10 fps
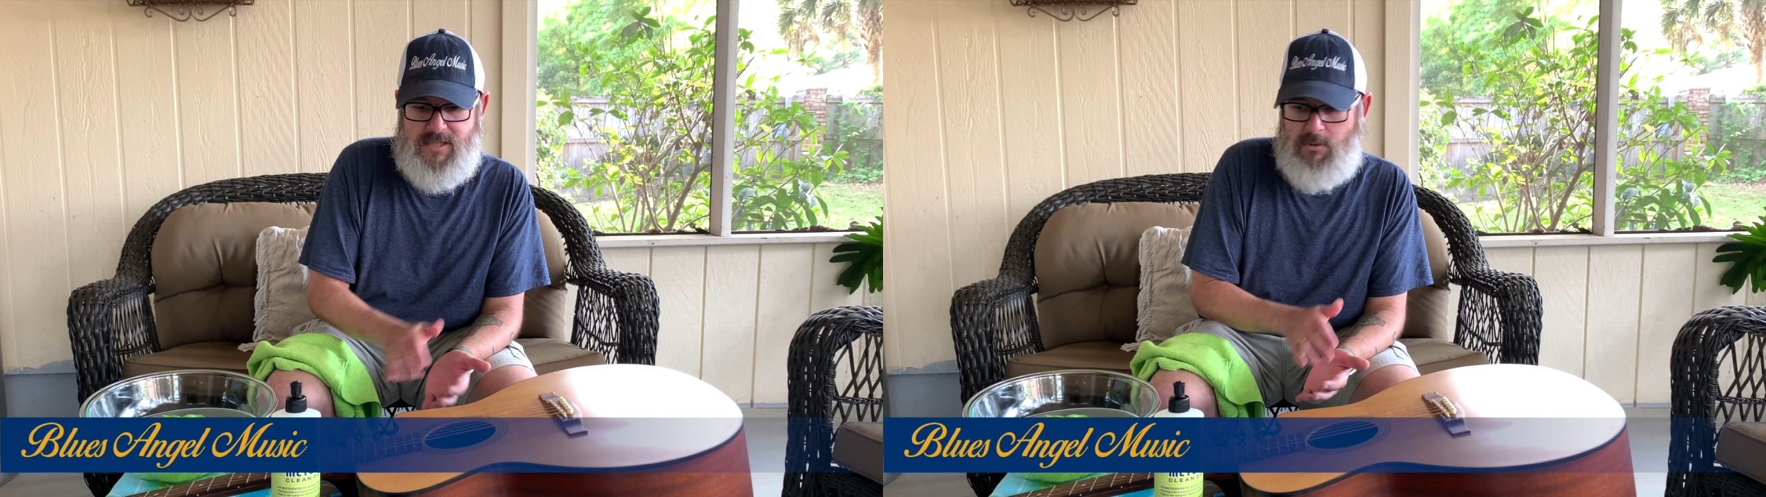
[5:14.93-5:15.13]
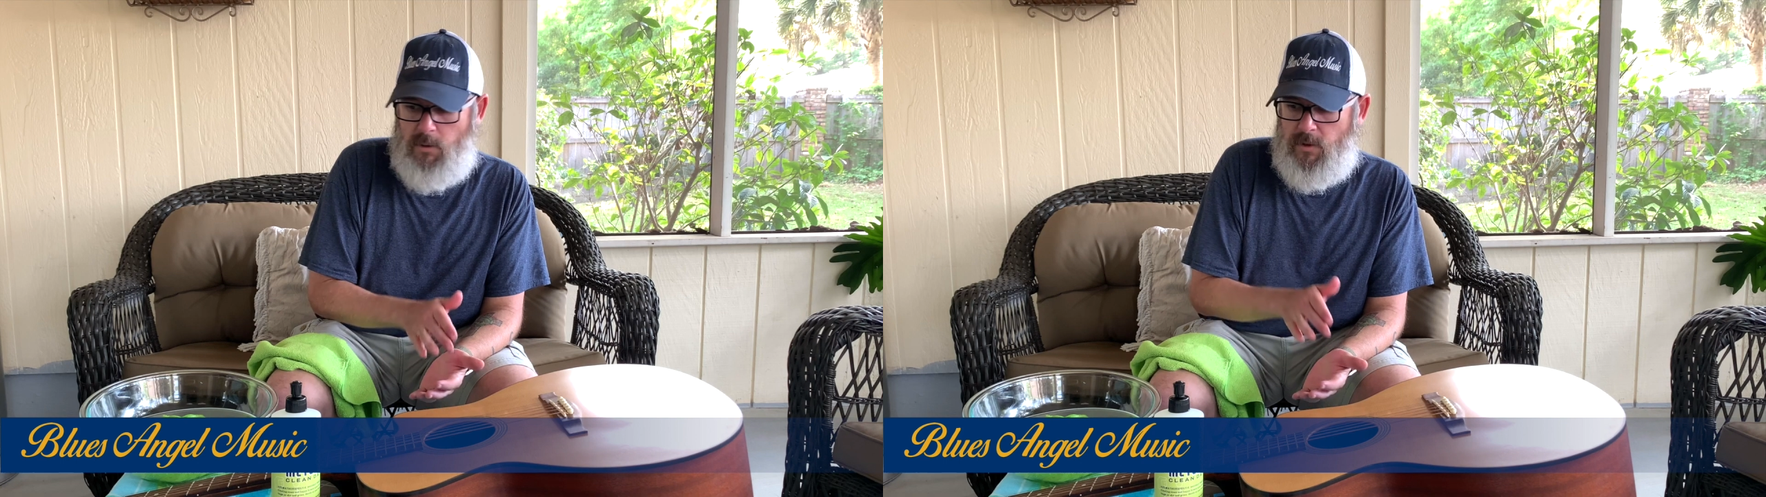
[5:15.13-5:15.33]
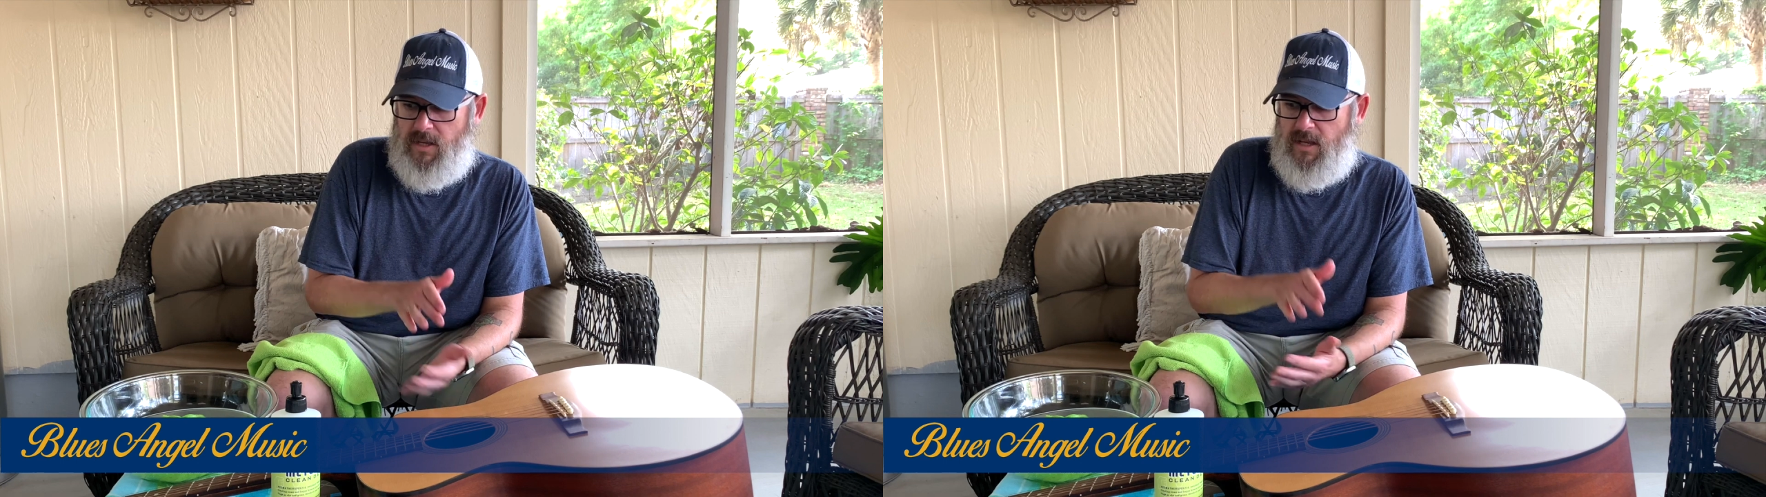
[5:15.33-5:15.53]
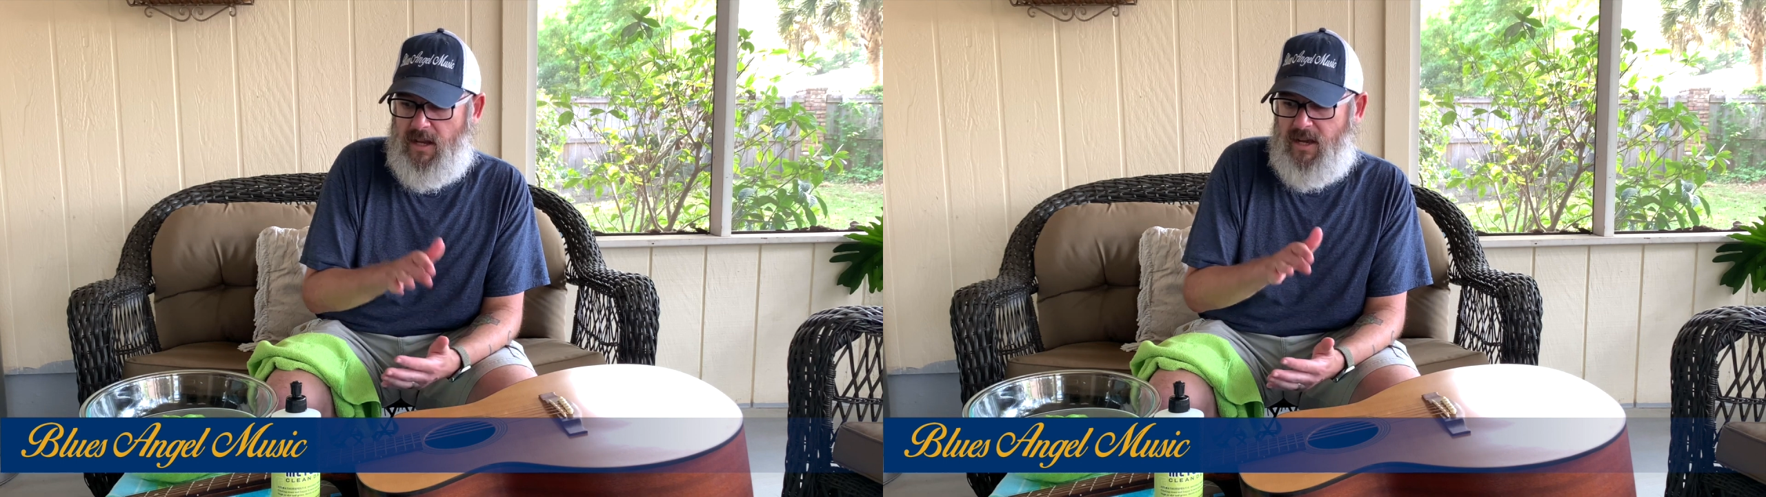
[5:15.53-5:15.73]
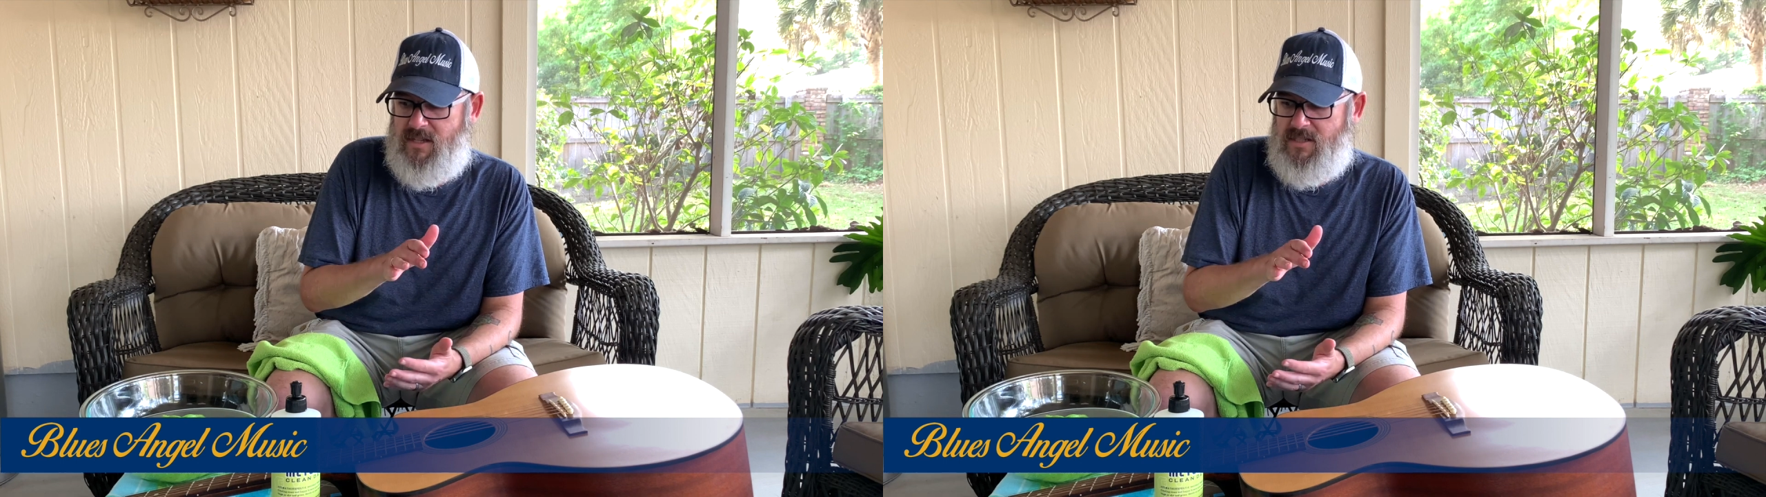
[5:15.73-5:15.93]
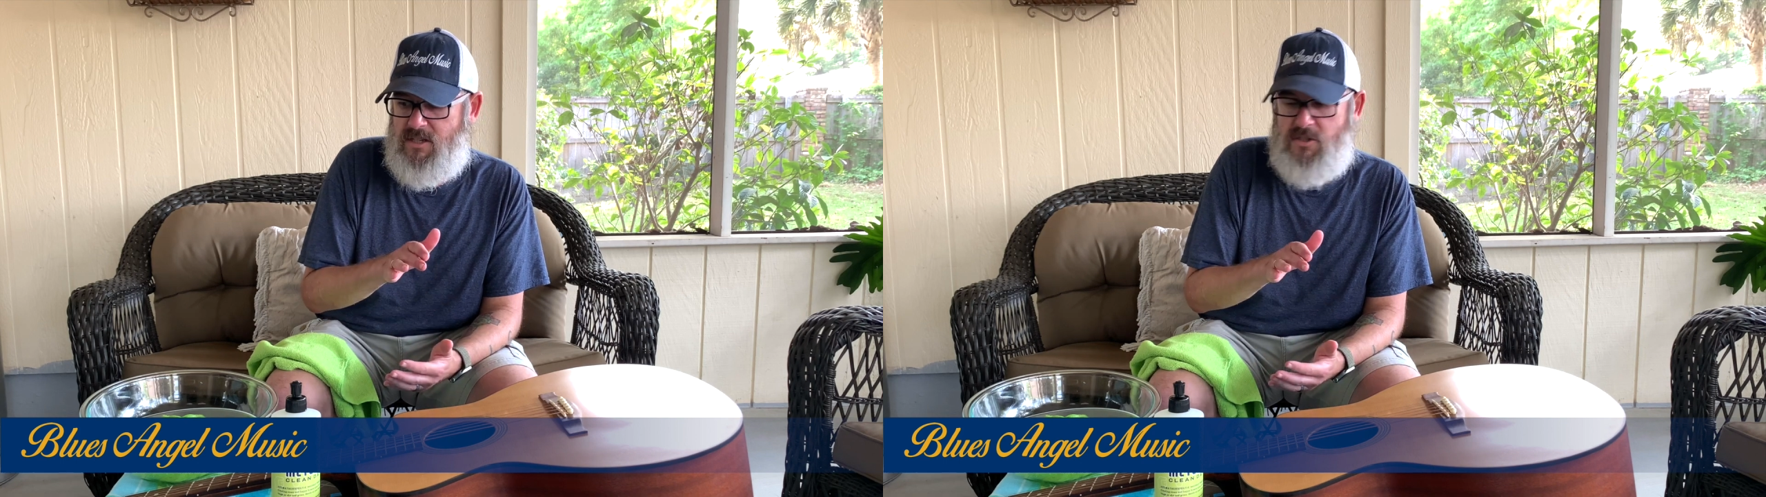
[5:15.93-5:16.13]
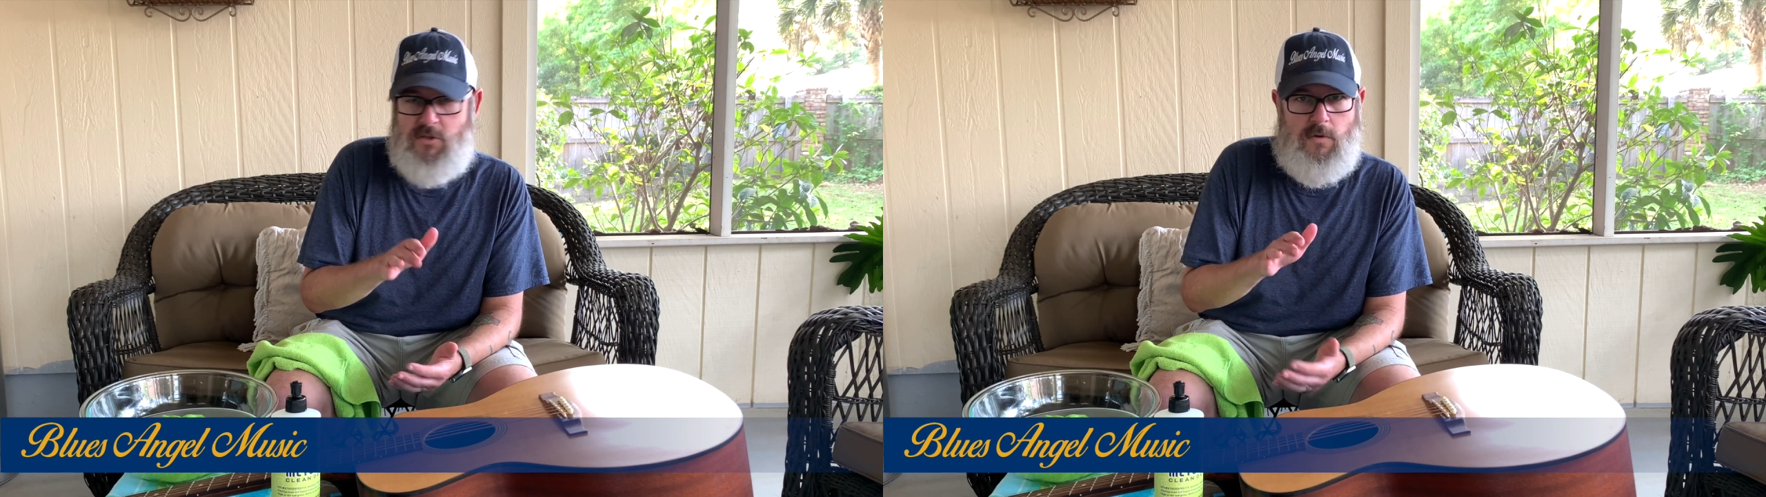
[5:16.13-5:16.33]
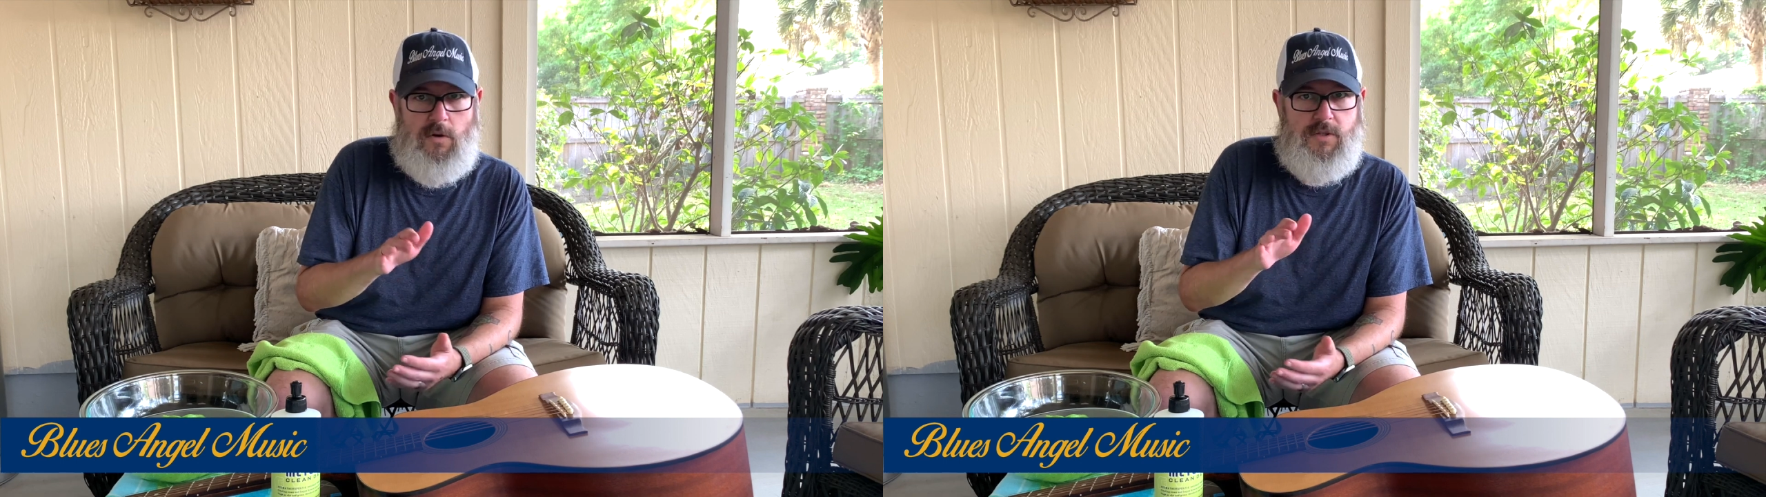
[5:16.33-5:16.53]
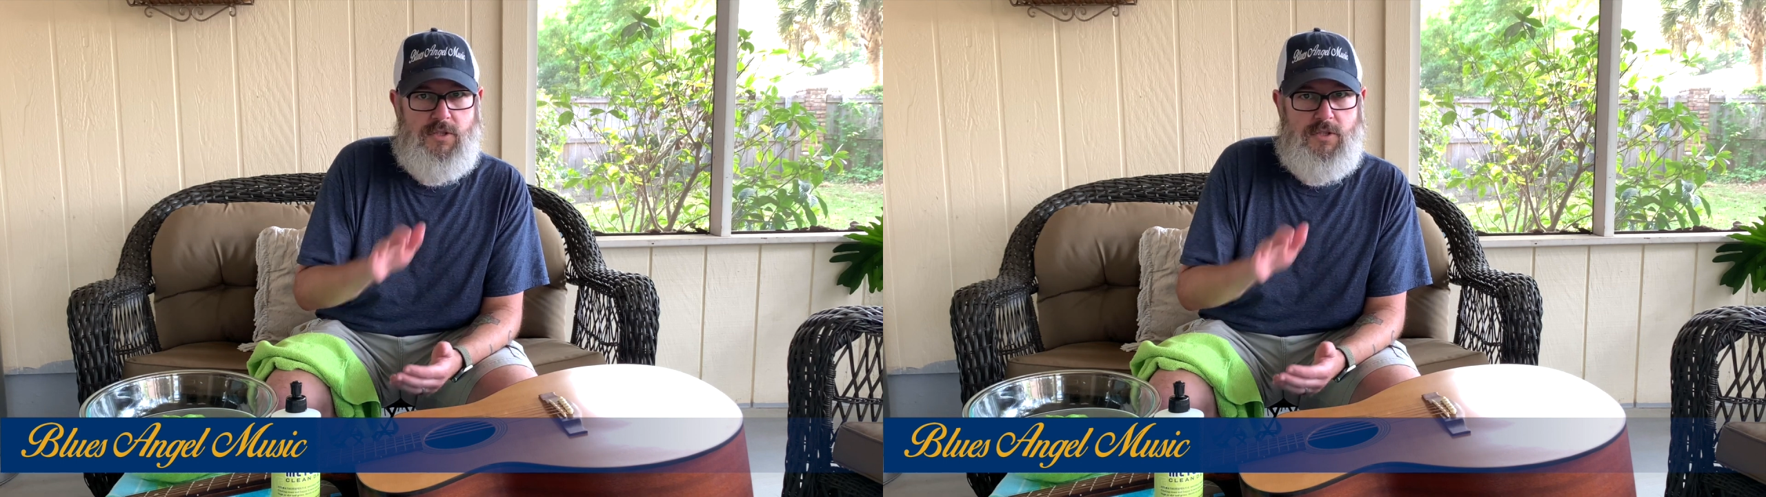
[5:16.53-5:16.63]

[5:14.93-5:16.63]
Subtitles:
that way we can get access to all the